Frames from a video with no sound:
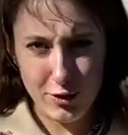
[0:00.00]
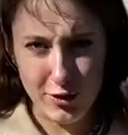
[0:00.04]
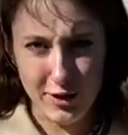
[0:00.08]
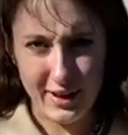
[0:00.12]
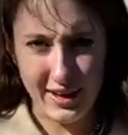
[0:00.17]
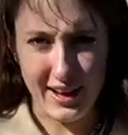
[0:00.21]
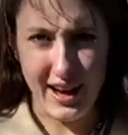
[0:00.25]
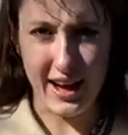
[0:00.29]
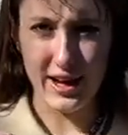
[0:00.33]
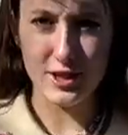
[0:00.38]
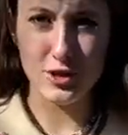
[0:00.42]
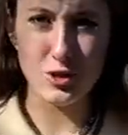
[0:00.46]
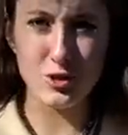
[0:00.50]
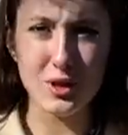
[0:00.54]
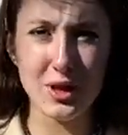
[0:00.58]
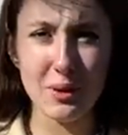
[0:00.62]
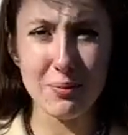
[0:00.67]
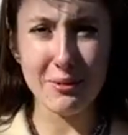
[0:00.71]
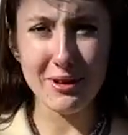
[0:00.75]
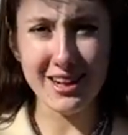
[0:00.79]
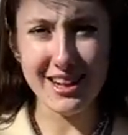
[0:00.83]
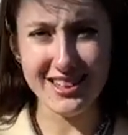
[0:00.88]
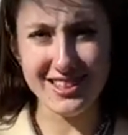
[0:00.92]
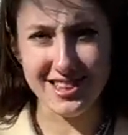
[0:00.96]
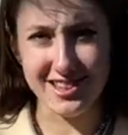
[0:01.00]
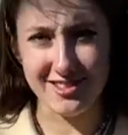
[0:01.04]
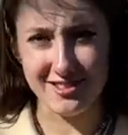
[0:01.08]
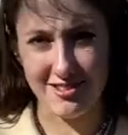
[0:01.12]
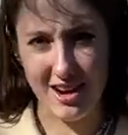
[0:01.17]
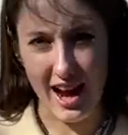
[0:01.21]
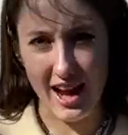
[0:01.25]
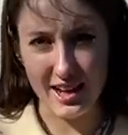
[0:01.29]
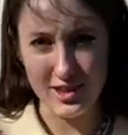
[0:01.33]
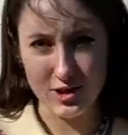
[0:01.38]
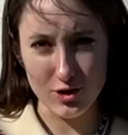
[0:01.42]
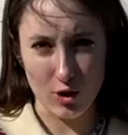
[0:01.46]
think? I should keep it as a
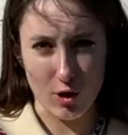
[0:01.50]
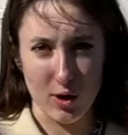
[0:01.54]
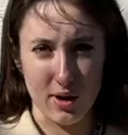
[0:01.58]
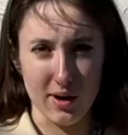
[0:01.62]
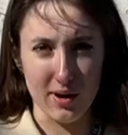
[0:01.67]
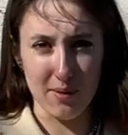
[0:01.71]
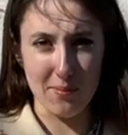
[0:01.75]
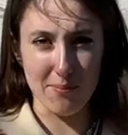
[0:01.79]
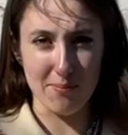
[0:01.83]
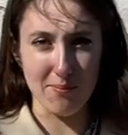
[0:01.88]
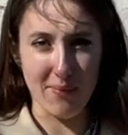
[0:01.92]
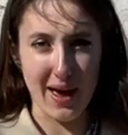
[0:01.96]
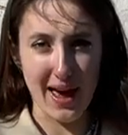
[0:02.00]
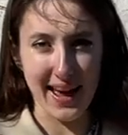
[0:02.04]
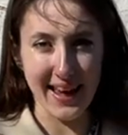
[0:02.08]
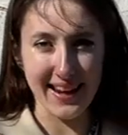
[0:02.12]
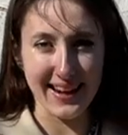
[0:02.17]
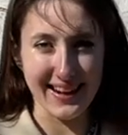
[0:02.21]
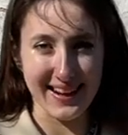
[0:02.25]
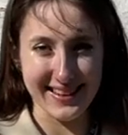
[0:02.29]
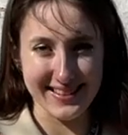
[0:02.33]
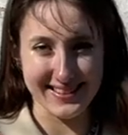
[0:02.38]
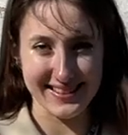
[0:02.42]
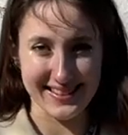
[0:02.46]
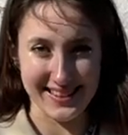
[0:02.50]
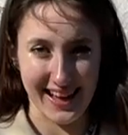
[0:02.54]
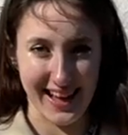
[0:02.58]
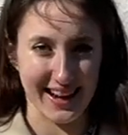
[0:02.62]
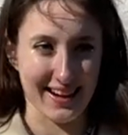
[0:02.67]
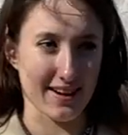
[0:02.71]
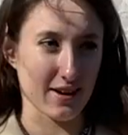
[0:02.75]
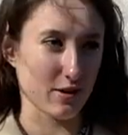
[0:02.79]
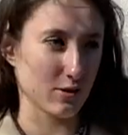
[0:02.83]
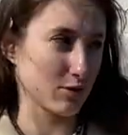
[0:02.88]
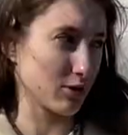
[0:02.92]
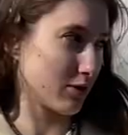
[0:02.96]
dress or made a set
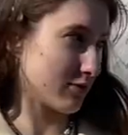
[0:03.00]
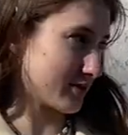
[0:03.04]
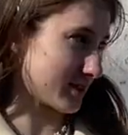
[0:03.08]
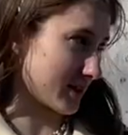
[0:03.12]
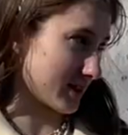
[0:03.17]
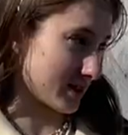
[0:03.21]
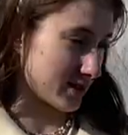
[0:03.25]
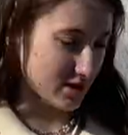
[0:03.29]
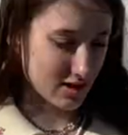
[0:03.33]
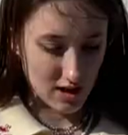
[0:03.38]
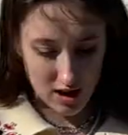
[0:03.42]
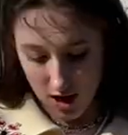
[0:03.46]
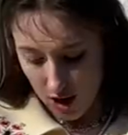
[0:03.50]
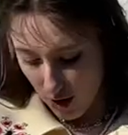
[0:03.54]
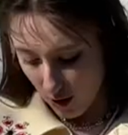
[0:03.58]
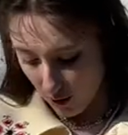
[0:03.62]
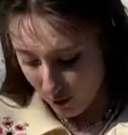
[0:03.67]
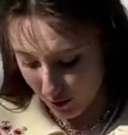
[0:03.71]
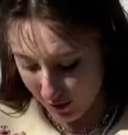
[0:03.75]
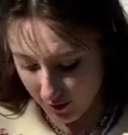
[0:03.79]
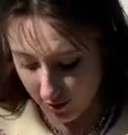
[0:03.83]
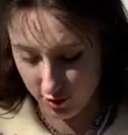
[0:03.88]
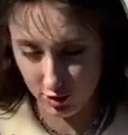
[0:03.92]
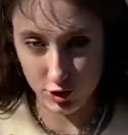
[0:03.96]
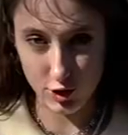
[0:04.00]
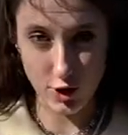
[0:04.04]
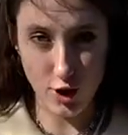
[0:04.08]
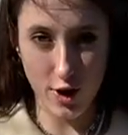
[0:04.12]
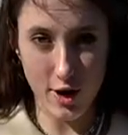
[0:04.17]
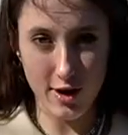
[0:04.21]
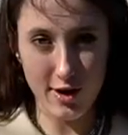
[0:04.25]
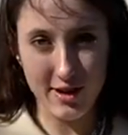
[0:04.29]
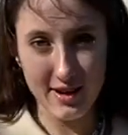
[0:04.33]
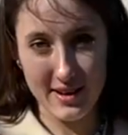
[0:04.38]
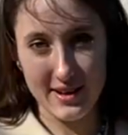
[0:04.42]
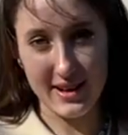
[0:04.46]
out of this? With a
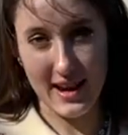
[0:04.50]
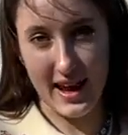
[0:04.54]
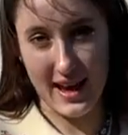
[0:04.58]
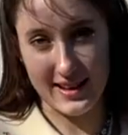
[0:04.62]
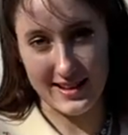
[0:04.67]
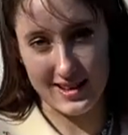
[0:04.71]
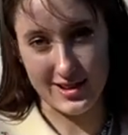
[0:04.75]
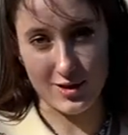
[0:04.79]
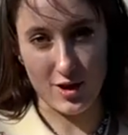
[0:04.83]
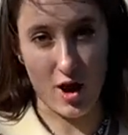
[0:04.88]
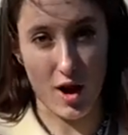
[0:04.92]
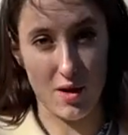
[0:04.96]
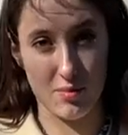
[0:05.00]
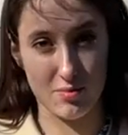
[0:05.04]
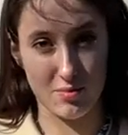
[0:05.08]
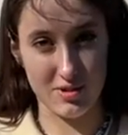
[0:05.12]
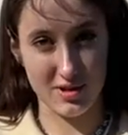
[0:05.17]
skirt and a top.